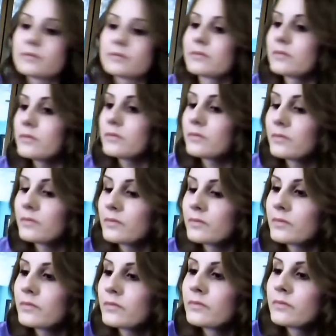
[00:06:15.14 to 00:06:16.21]

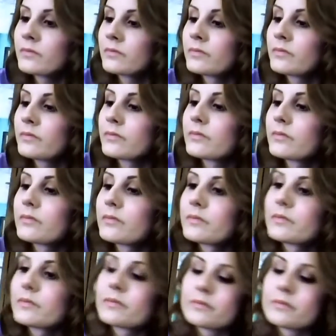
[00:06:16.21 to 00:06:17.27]

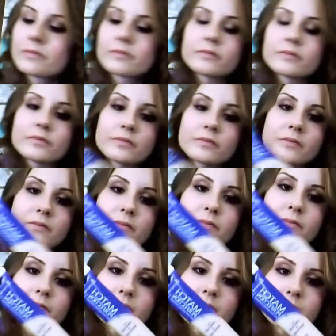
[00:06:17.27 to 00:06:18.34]

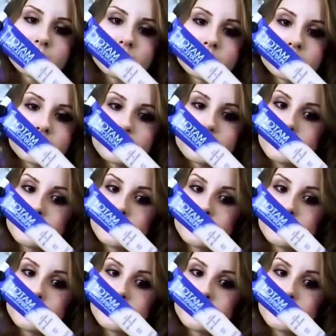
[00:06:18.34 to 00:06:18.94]
(no one is talking)